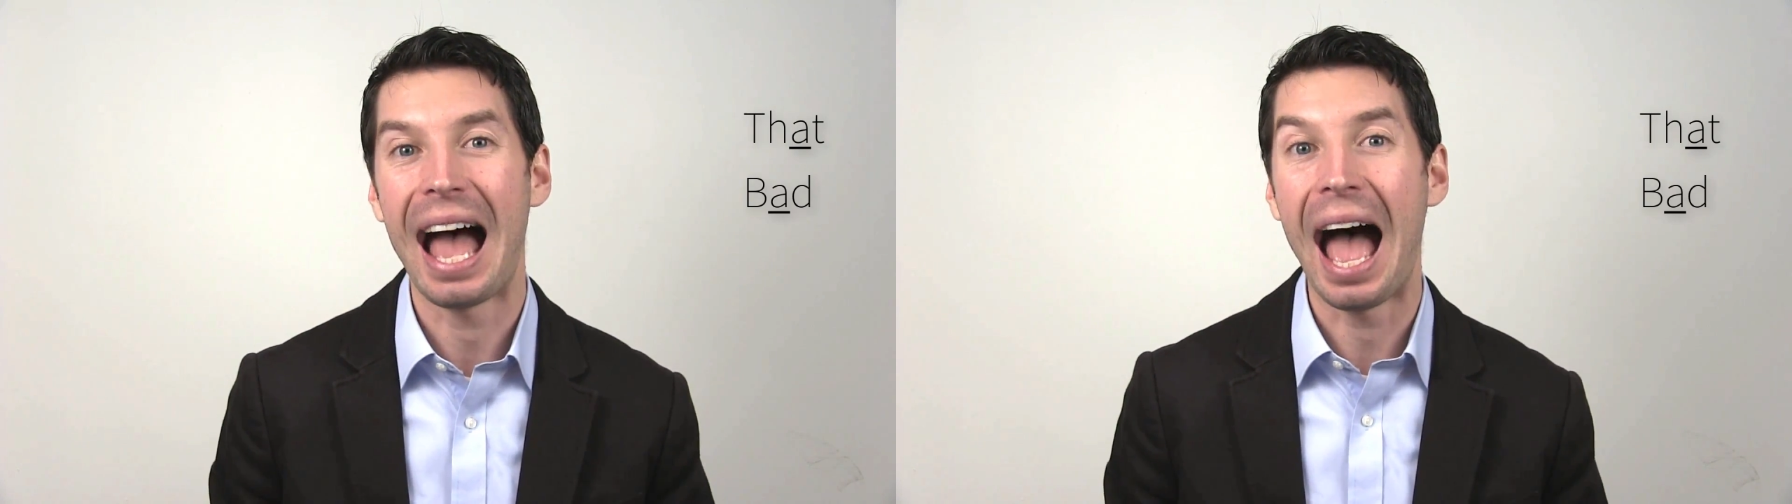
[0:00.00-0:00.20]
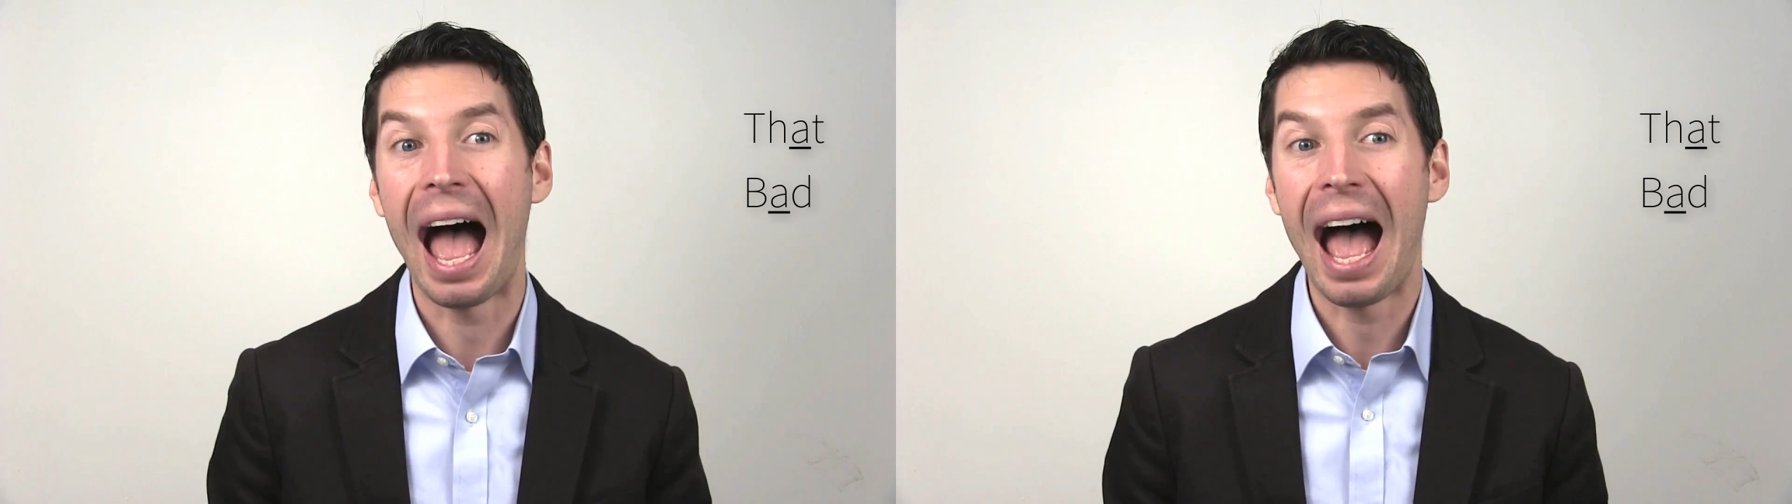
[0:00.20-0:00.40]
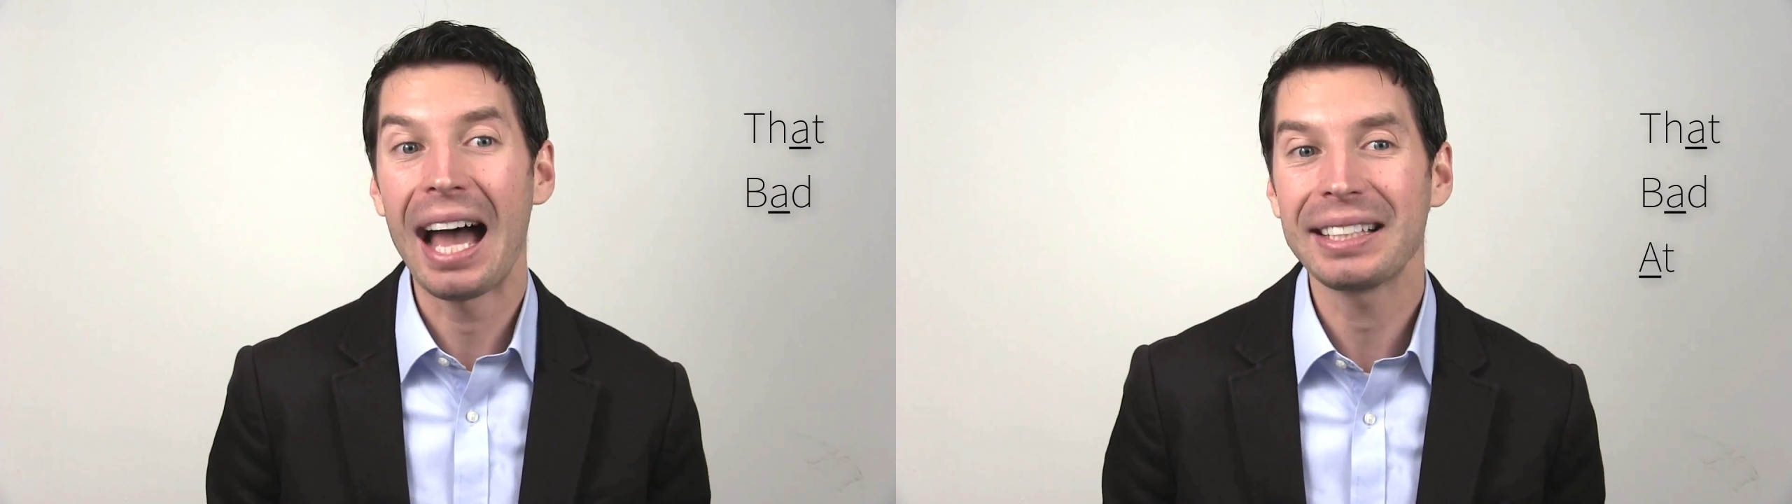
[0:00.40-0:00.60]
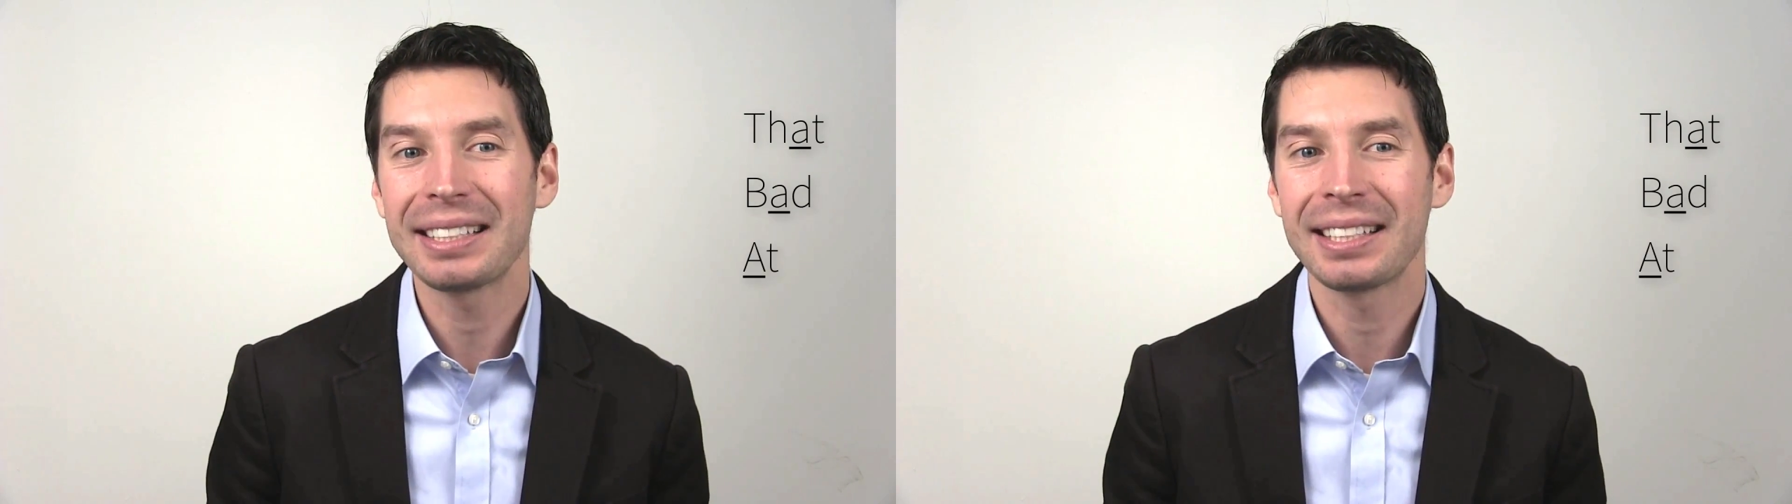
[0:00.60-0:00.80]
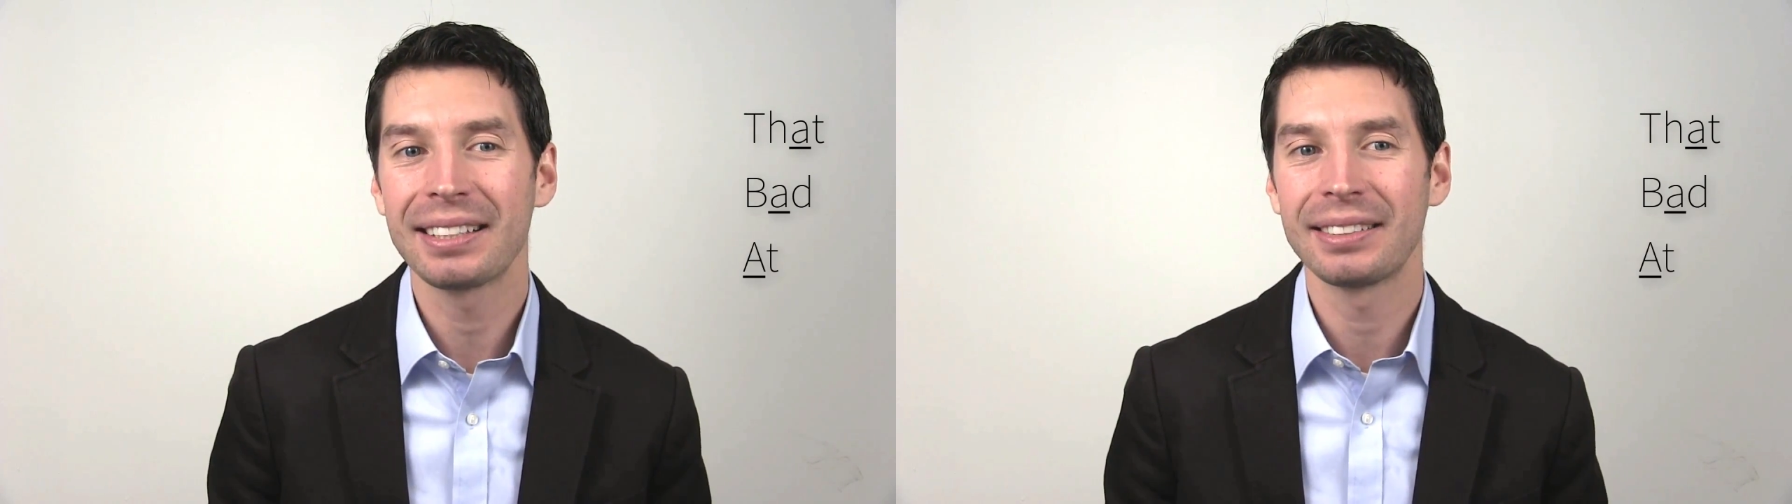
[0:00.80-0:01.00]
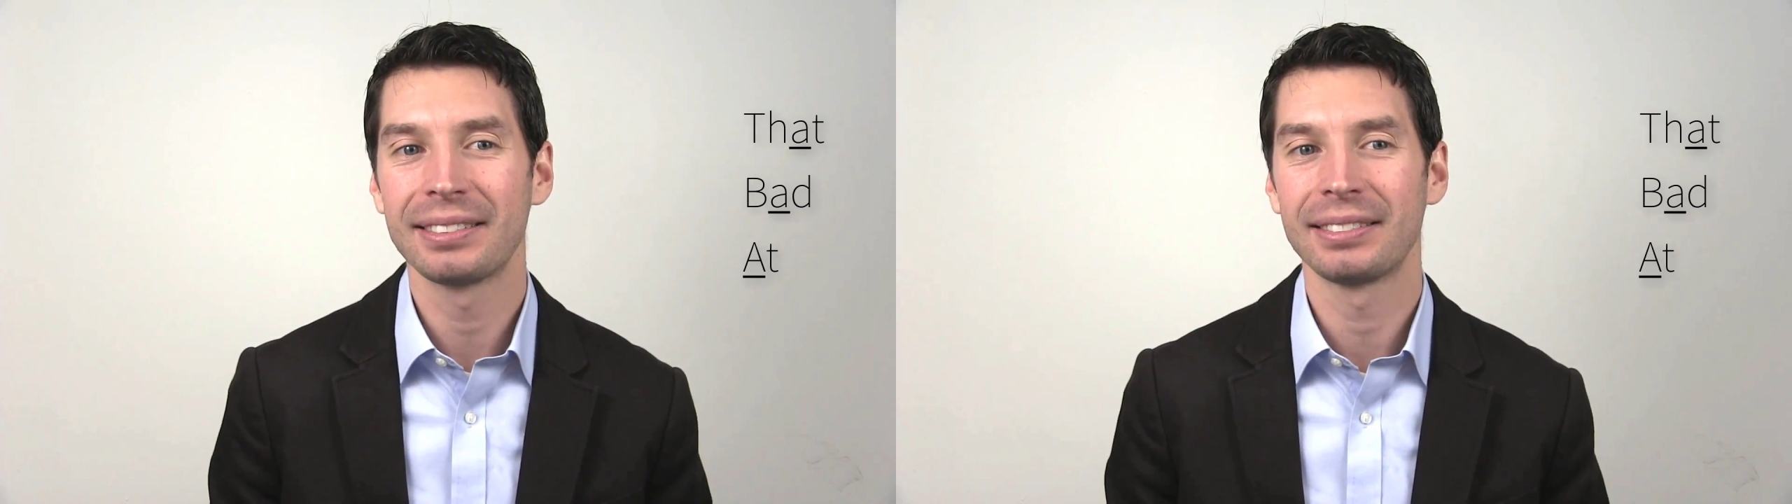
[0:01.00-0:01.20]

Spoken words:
at,